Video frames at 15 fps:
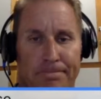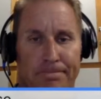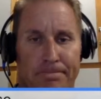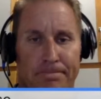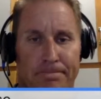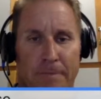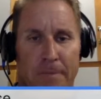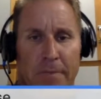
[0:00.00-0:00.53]

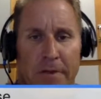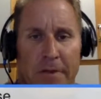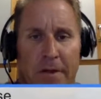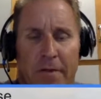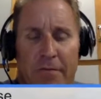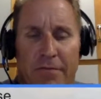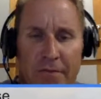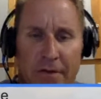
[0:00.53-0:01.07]
Give me another
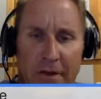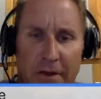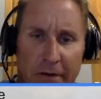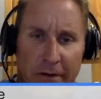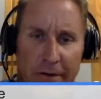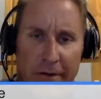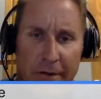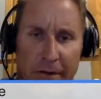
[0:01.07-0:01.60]
scenario.
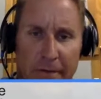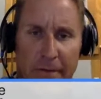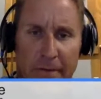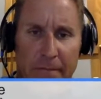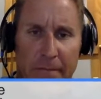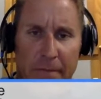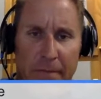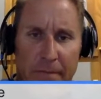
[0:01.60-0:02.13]

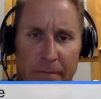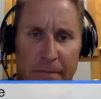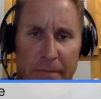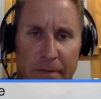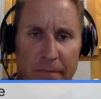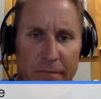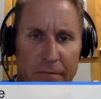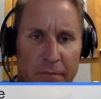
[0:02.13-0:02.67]
I'm
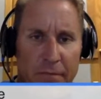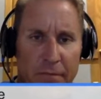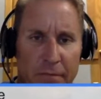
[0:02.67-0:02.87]
really.